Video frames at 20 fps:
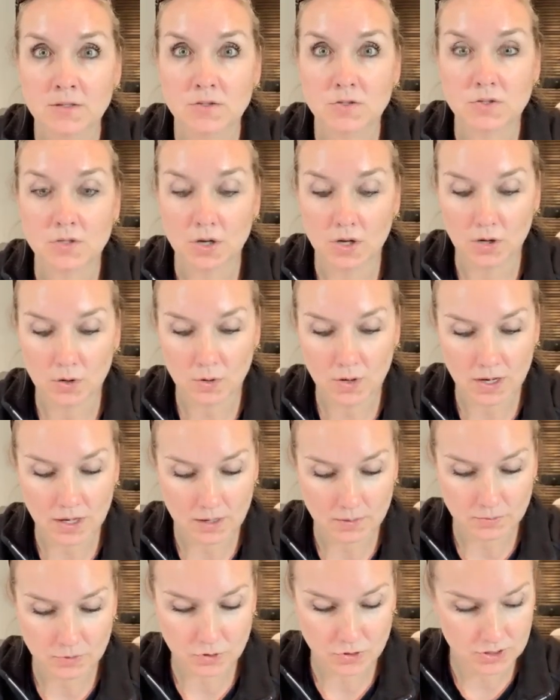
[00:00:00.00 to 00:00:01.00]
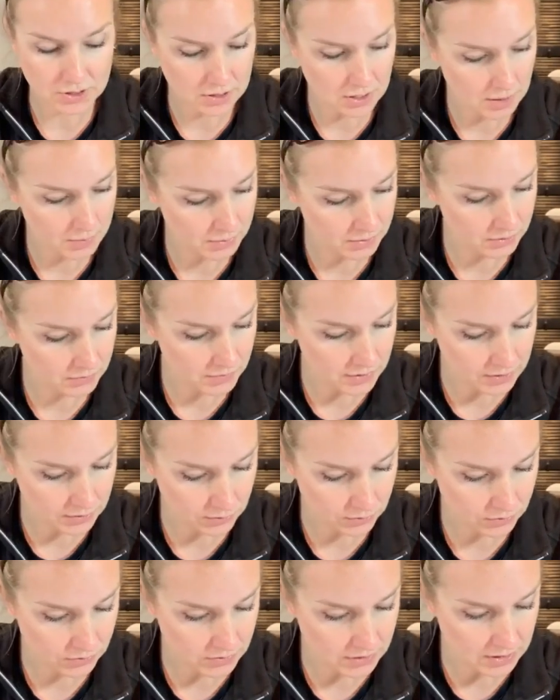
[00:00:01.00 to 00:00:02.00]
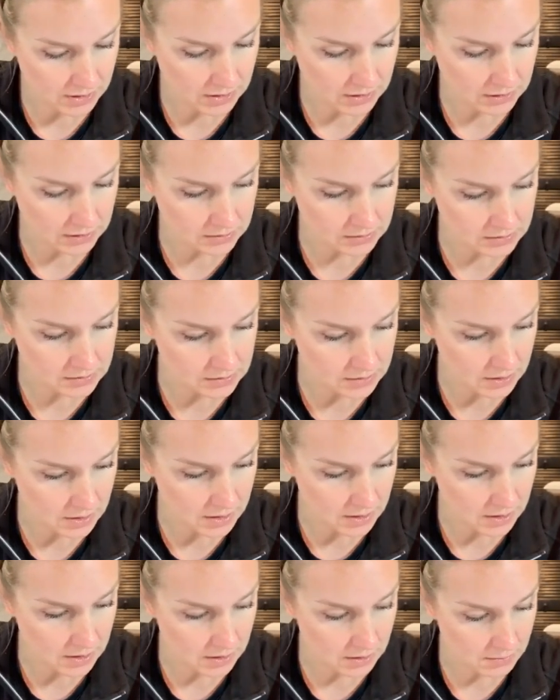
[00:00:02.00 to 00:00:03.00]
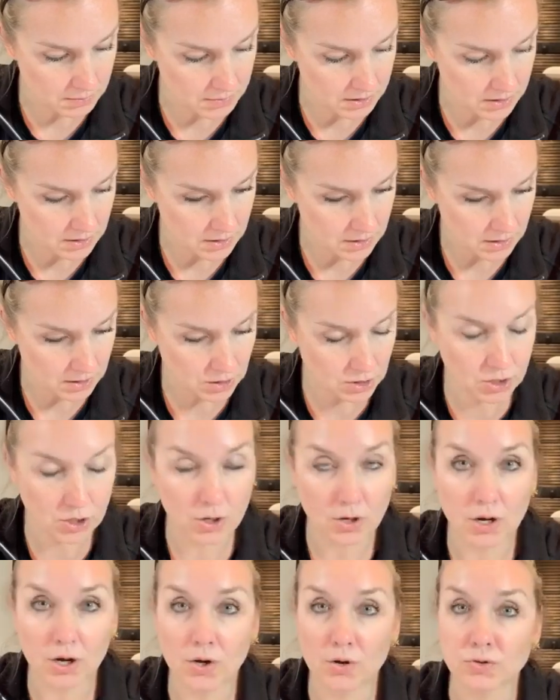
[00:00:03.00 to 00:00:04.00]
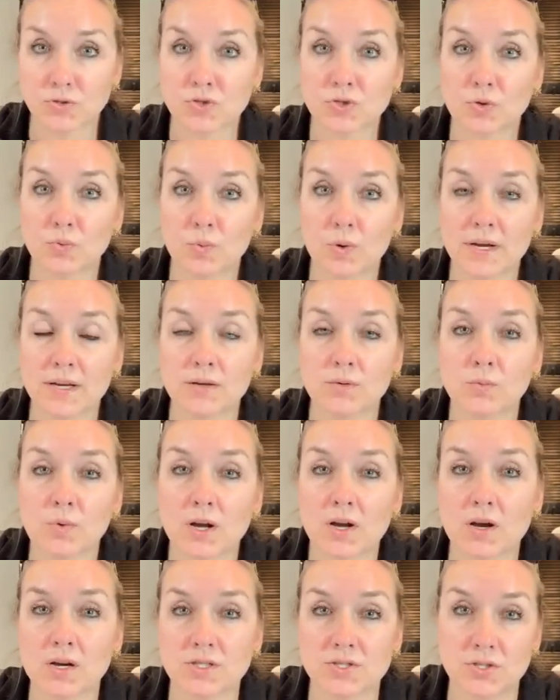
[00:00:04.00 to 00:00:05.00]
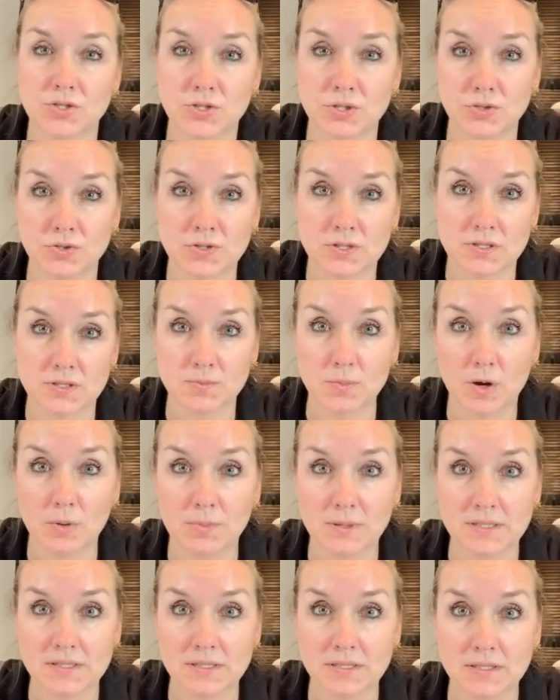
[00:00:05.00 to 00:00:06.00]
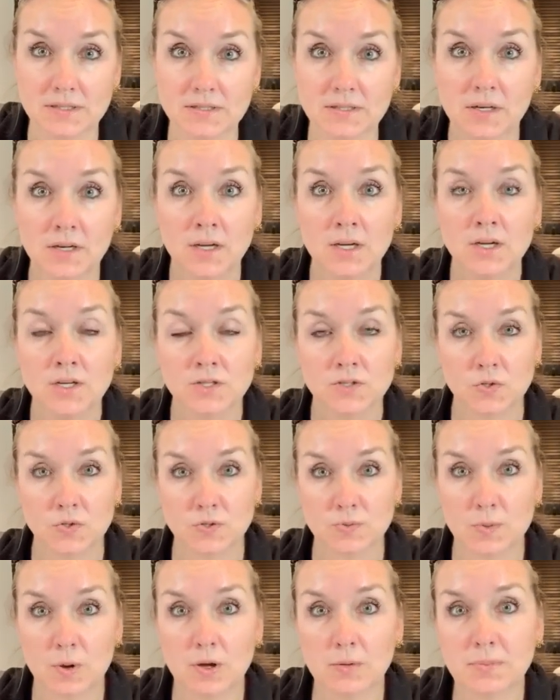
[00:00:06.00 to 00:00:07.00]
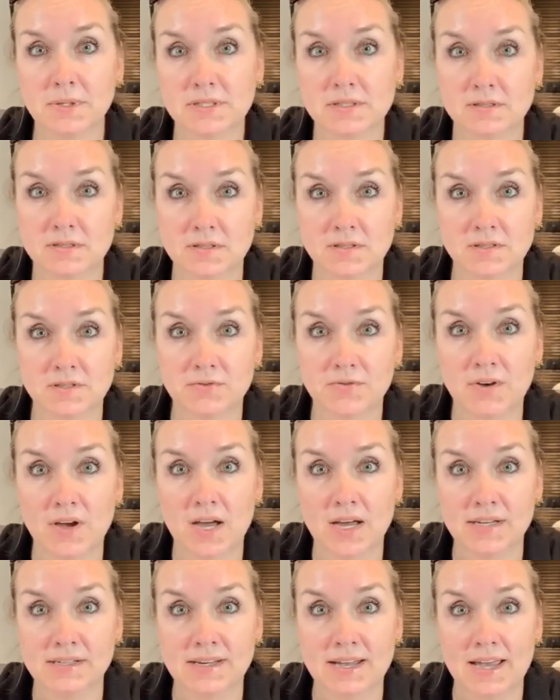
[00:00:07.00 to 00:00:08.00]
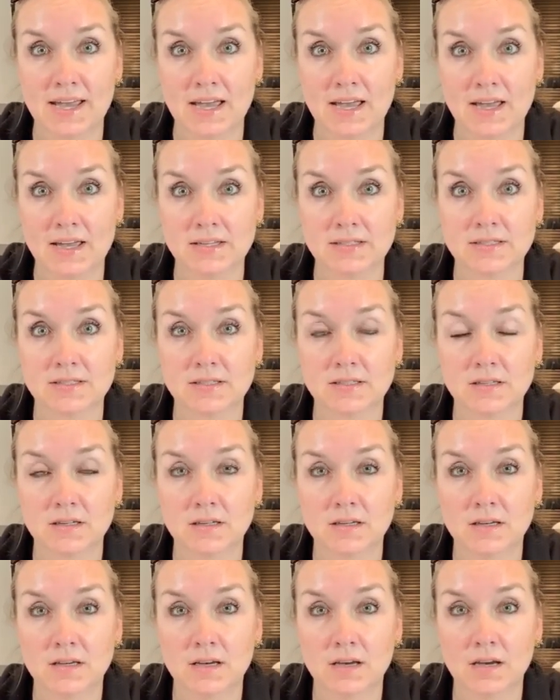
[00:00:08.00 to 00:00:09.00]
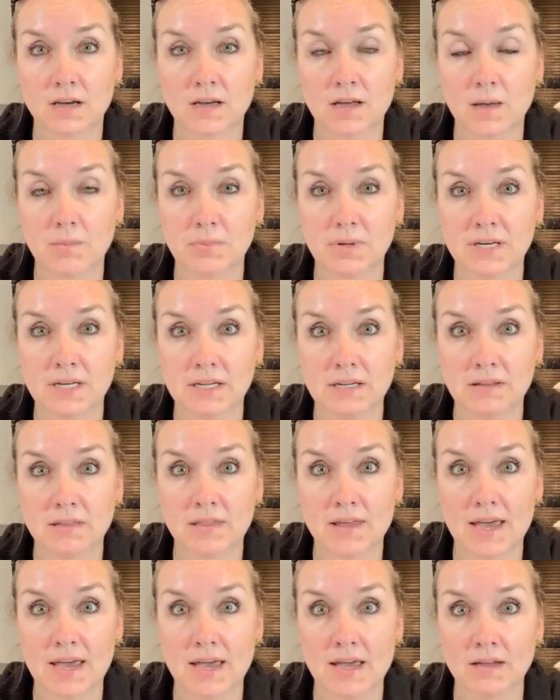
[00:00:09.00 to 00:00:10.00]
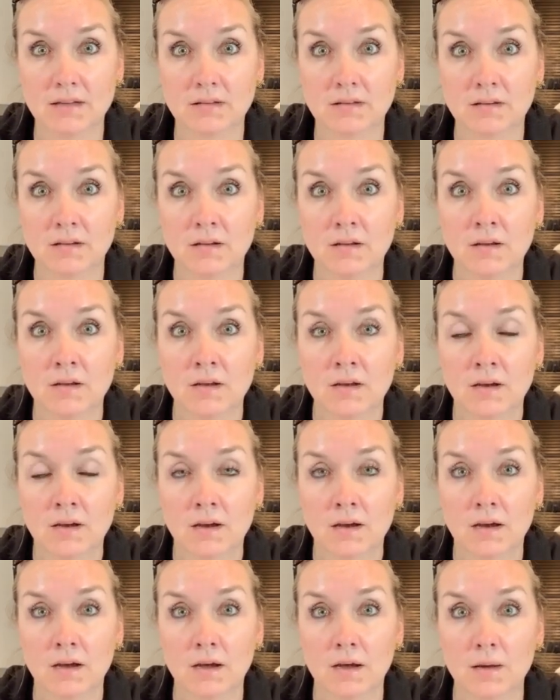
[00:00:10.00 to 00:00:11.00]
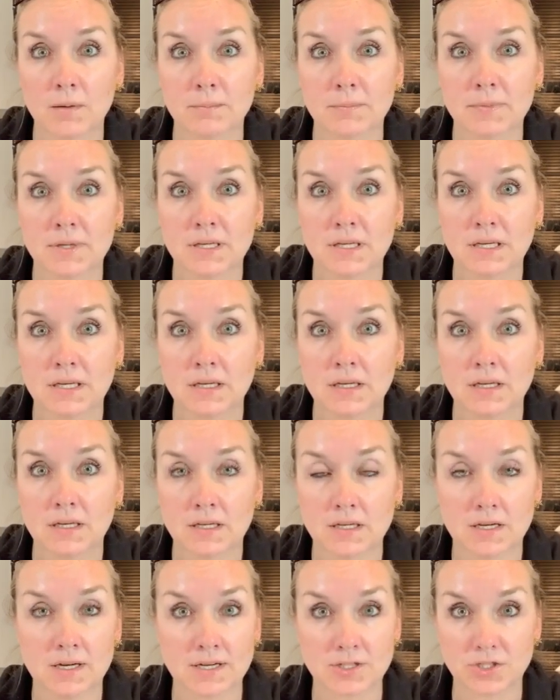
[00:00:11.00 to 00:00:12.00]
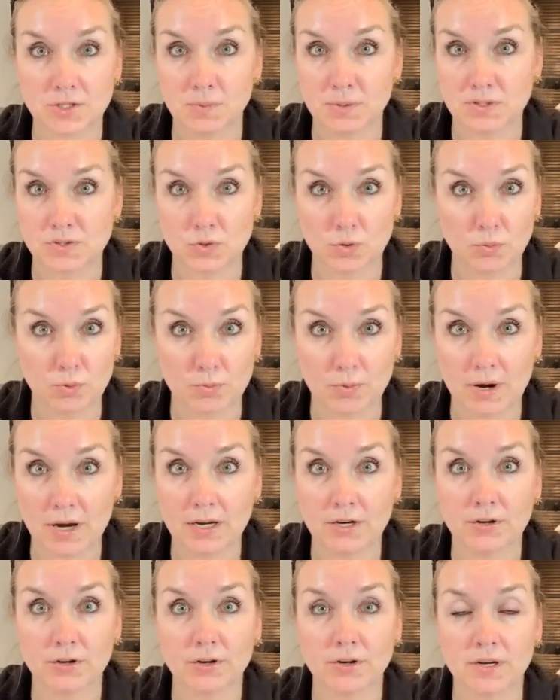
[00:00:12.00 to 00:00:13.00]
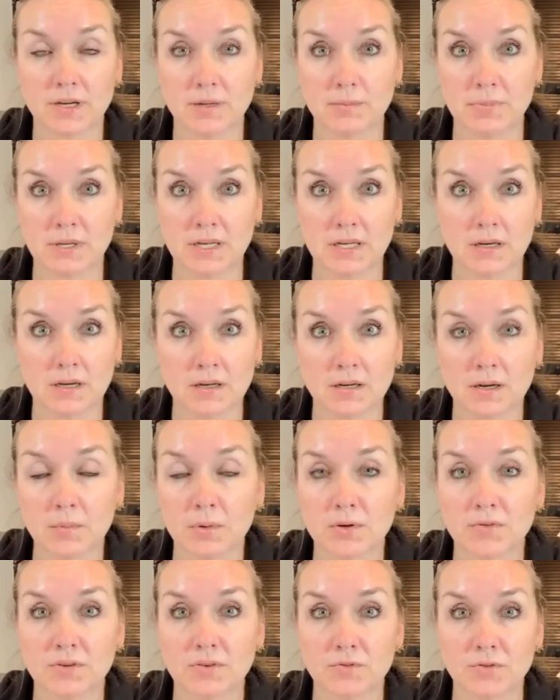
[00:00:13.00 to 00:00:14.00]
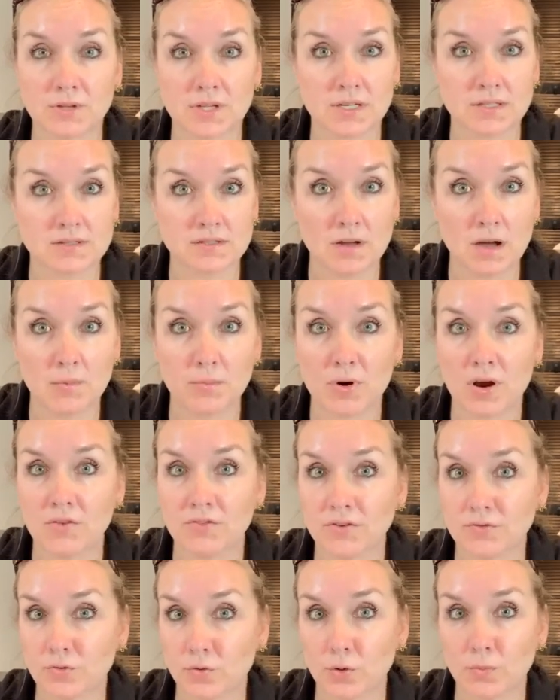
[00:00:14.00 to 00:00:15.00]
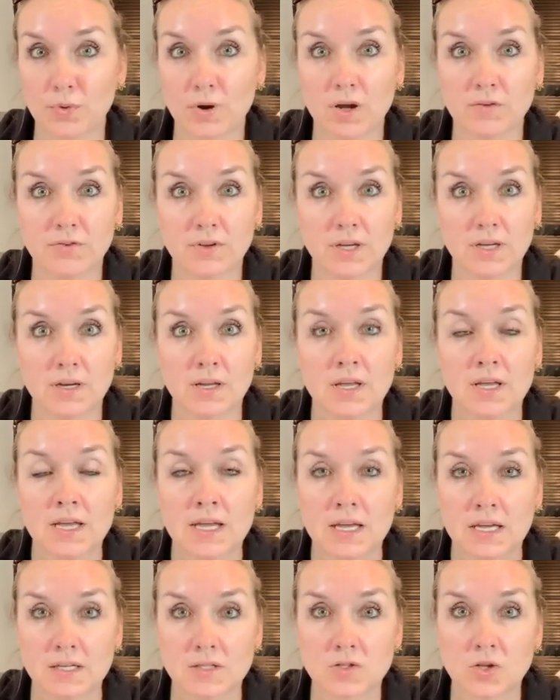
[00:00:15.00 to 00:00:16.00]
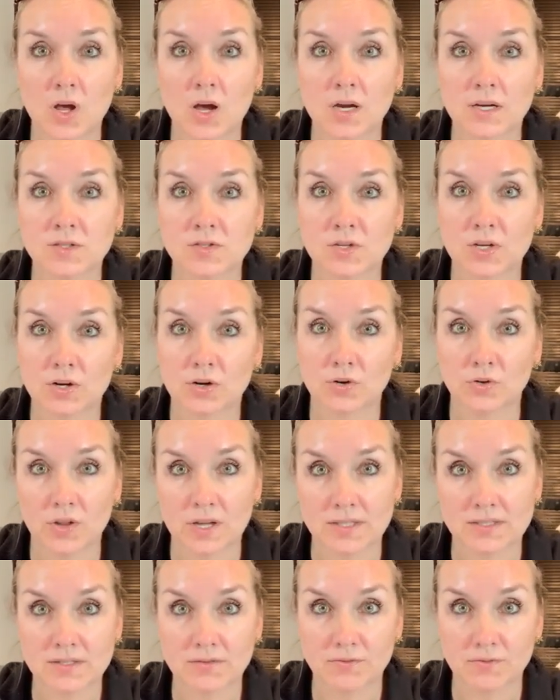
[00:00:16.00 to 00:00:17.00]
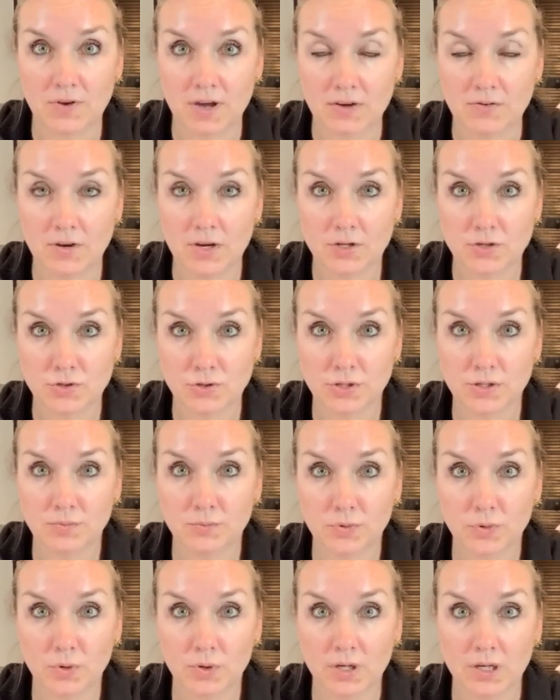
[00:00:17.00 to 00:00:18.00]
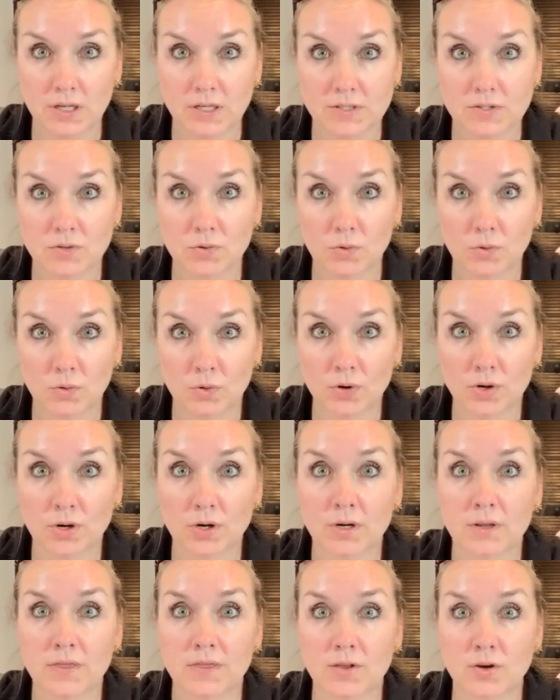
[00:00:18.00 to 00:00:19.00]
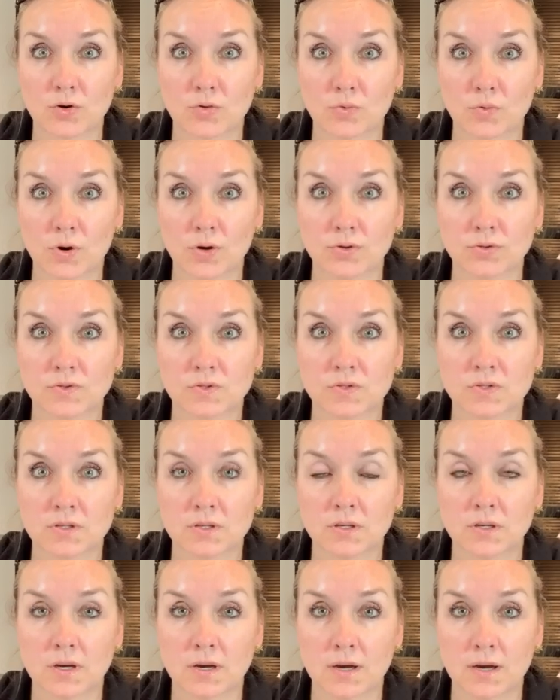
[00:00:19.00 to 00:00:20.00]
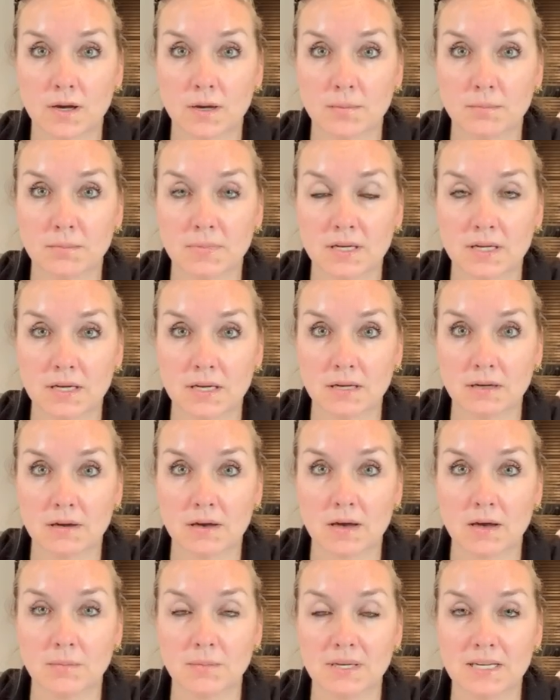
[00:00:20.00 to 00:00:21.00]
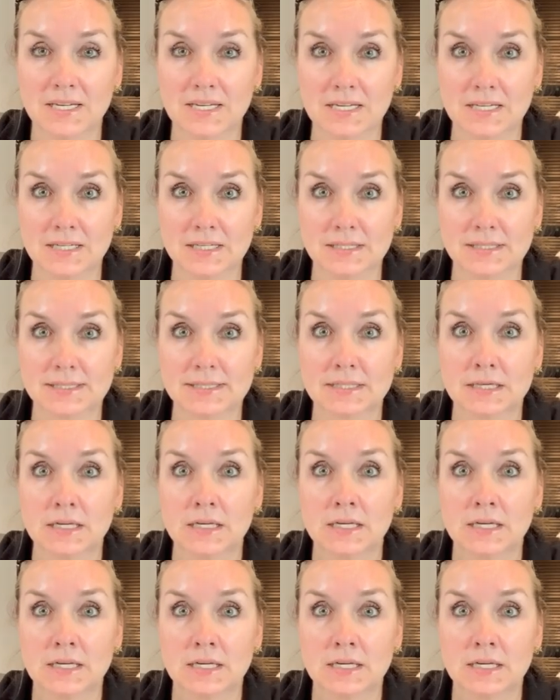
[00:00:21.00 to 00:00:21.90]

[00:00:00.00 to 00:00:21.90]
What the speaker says: So there's a couple of other things. So what constitutes a small business? So a small business is defined as a company that it can actually be a sole proprietor. It can be a number of different things, nonprofit, for-profit, as long as there are less than 500 employees or the gross income is